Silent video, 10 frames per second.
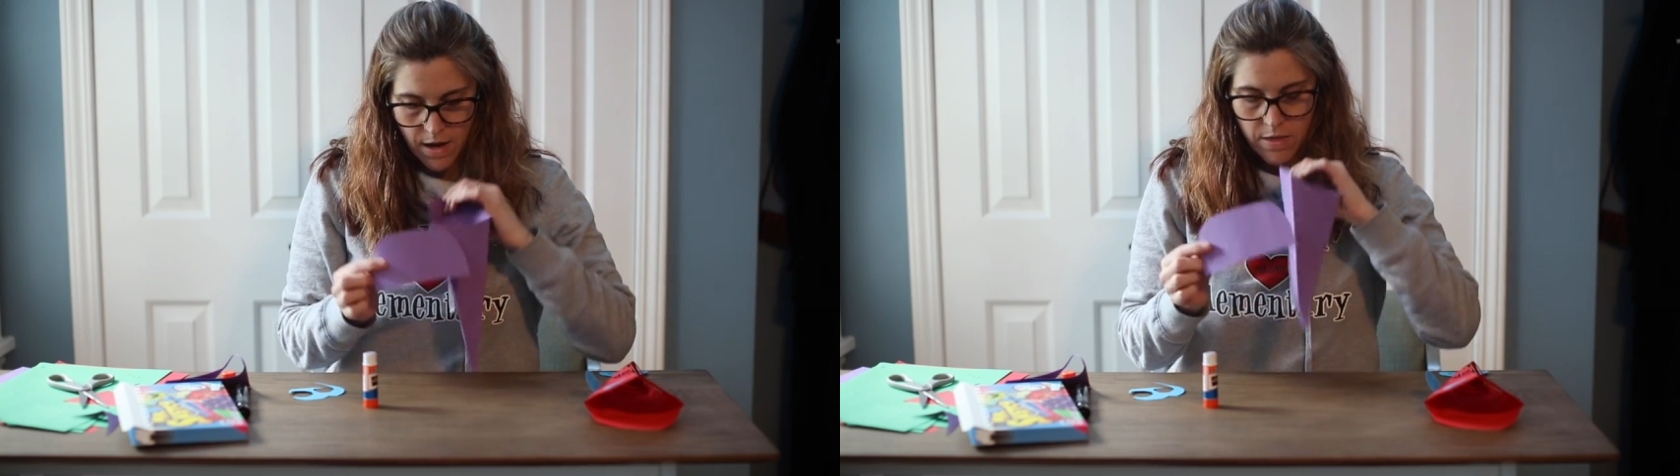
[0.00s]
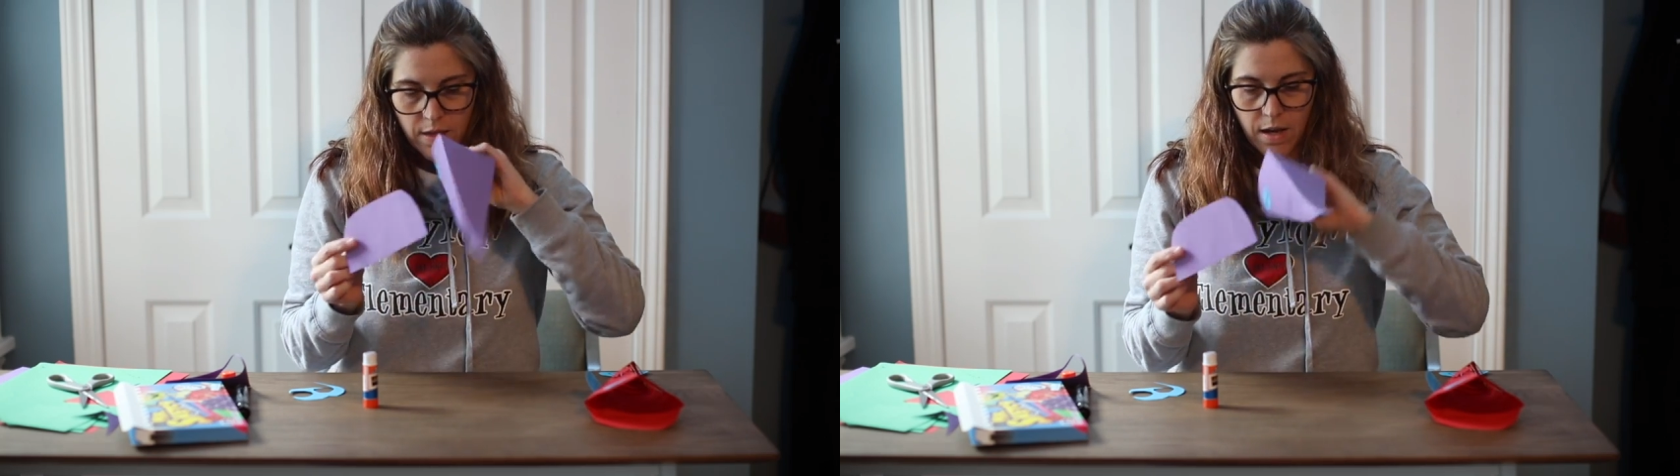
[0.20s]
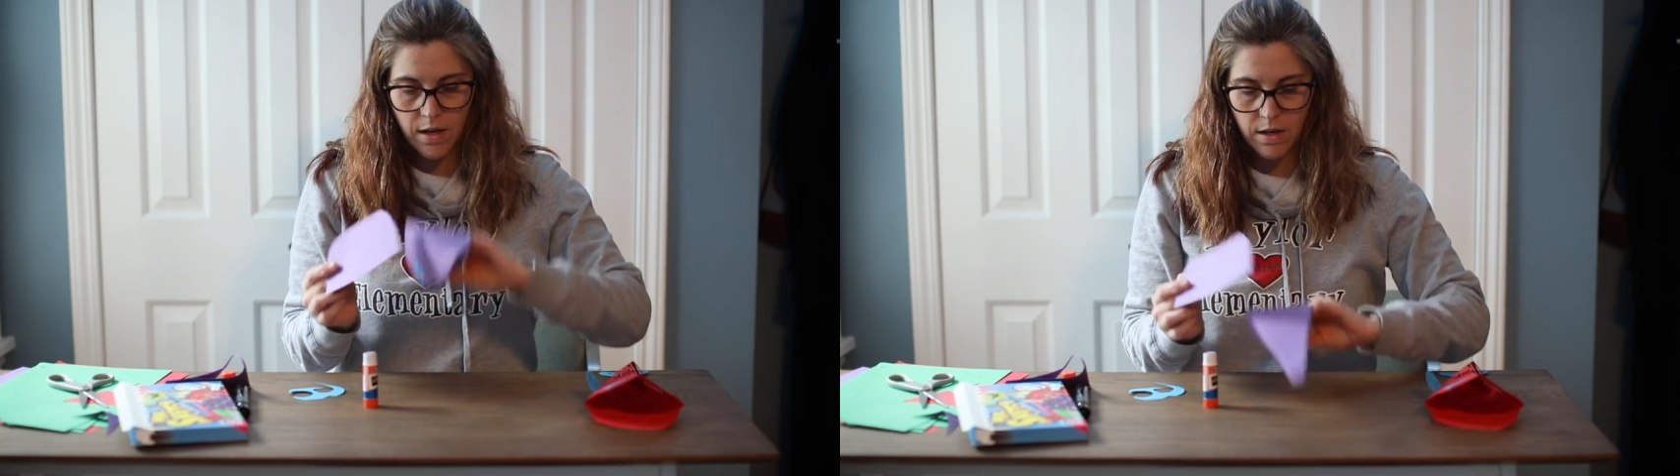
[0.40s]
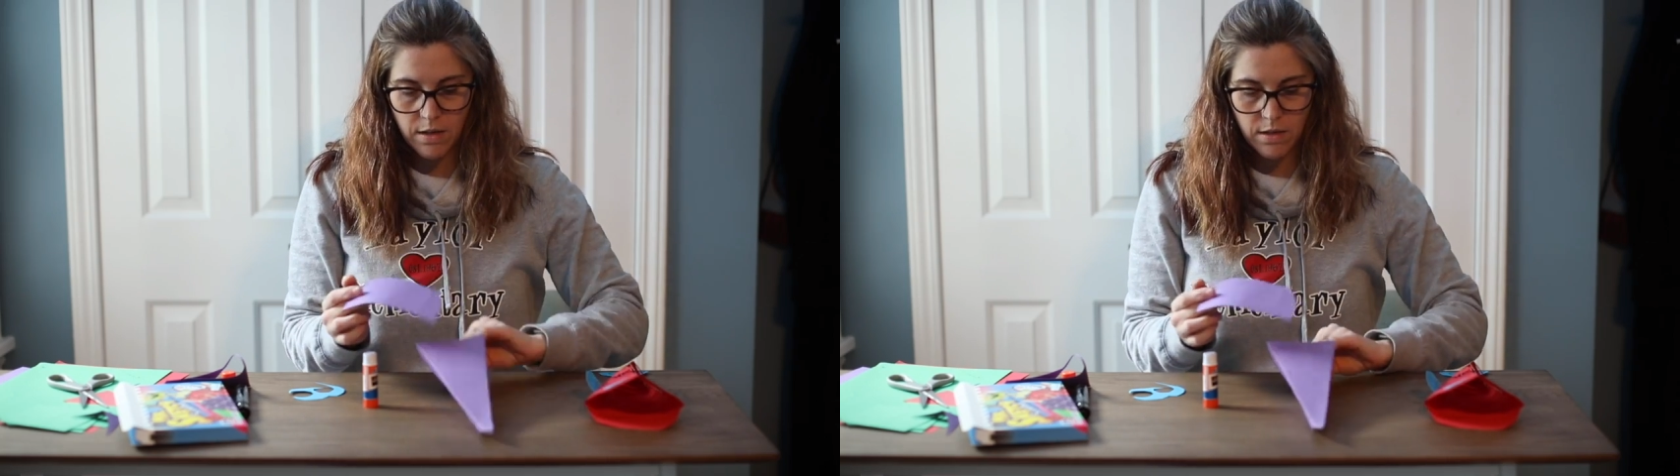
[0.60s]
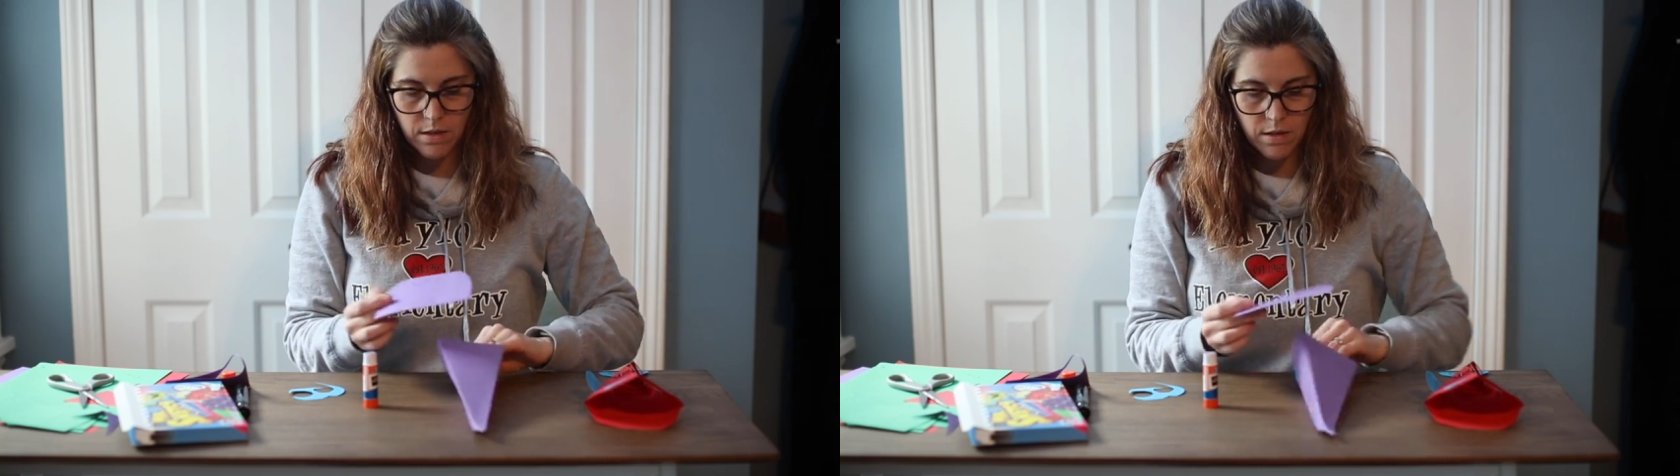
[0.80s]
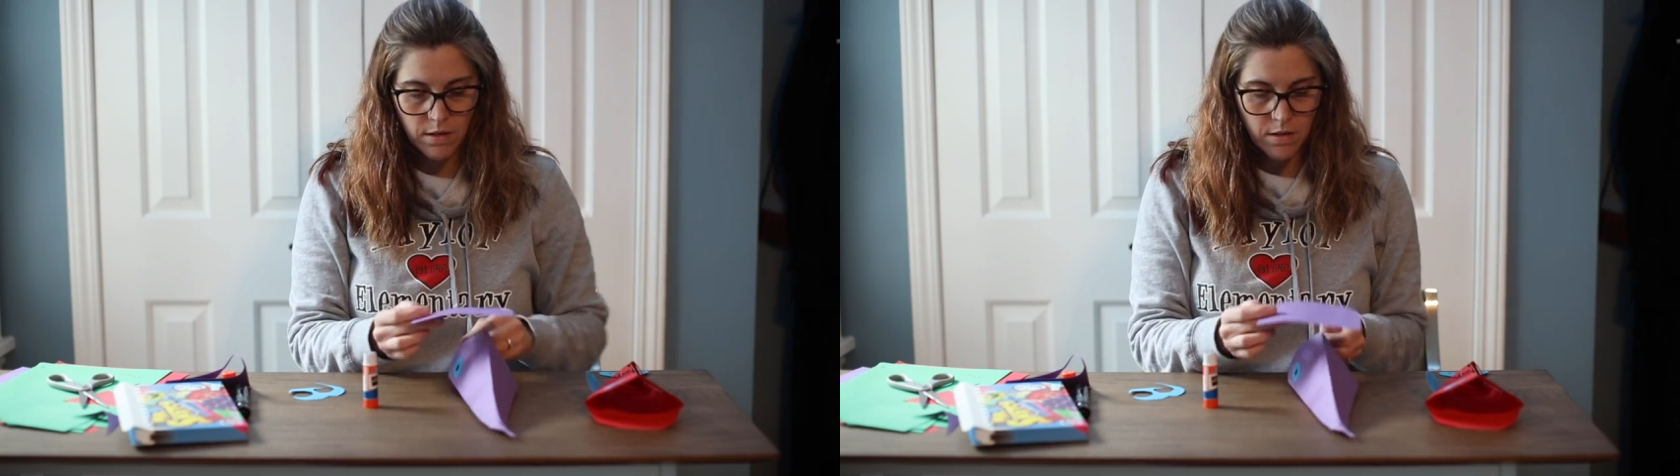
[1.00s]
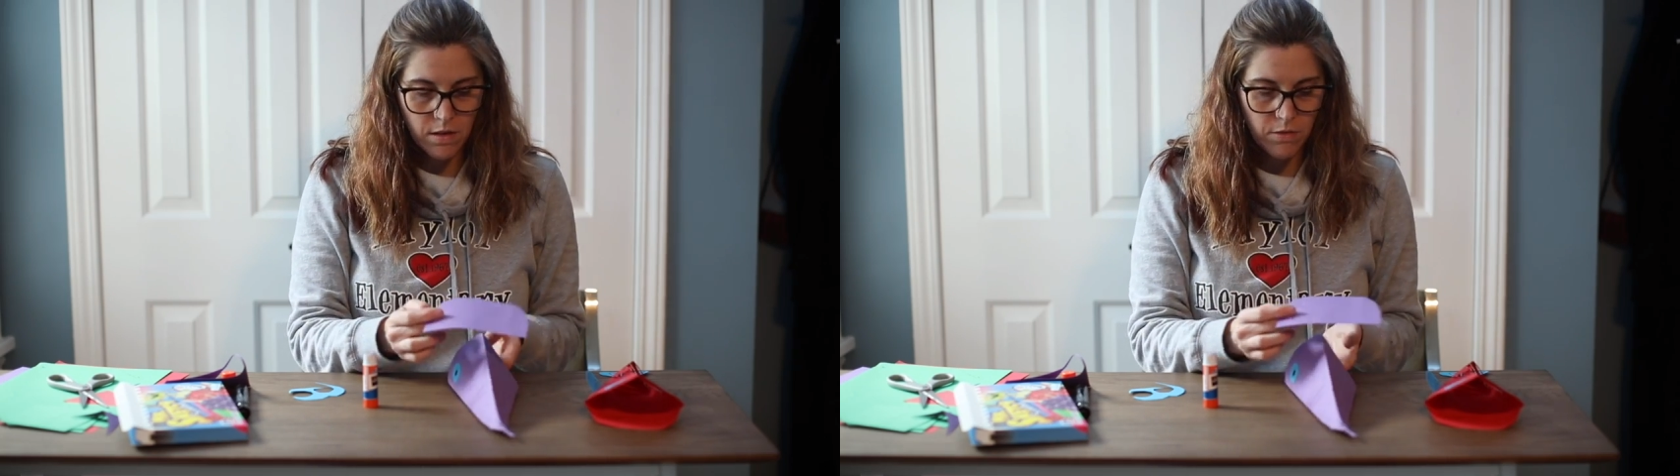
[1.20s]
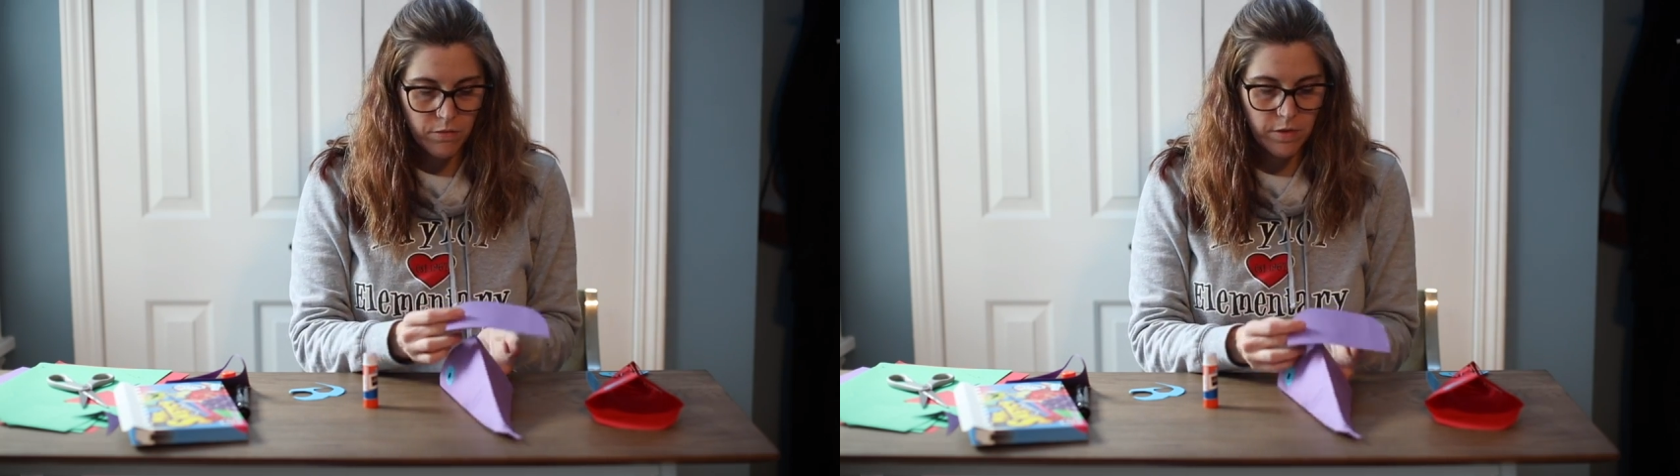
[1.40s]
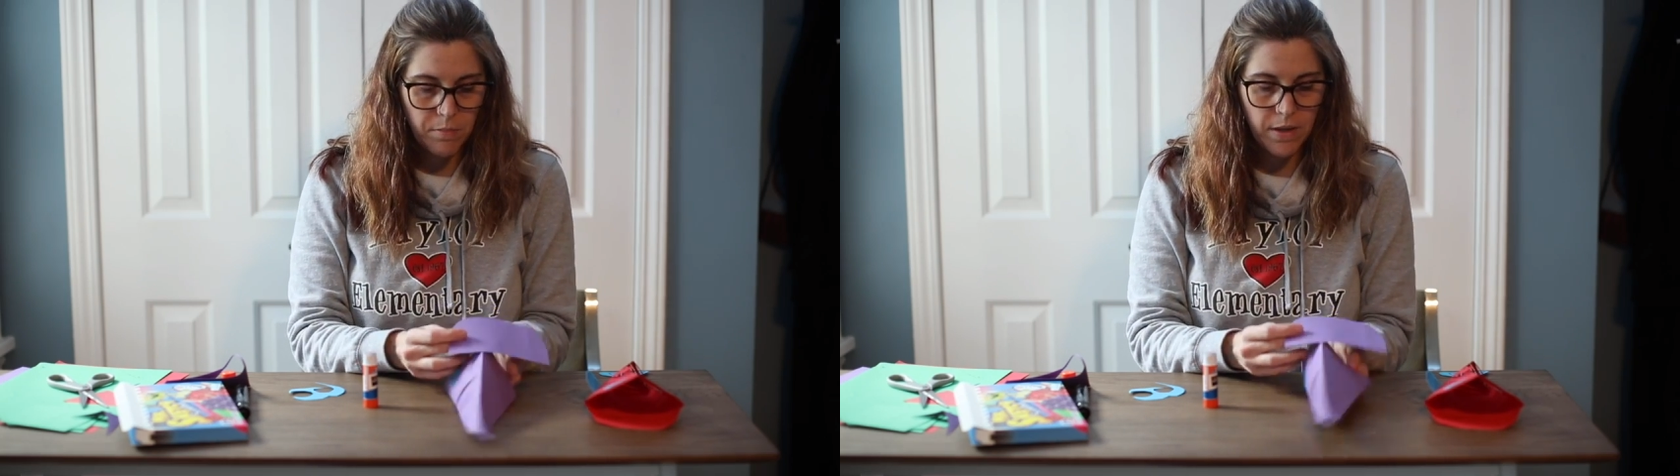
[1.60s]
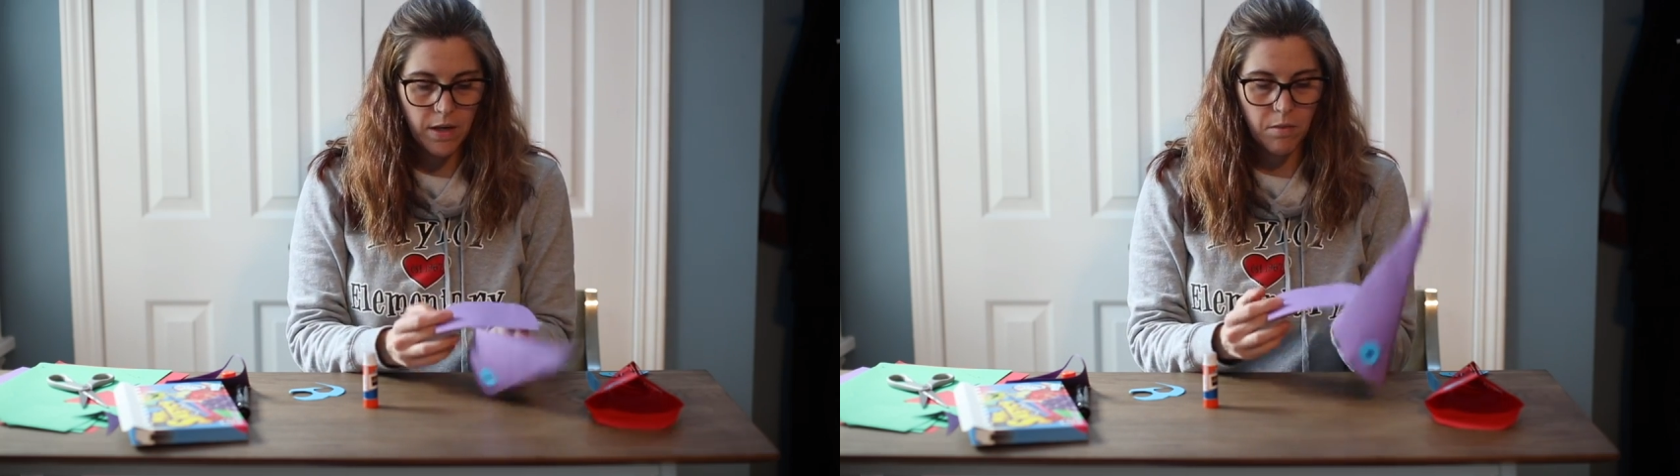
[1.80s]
And then flipping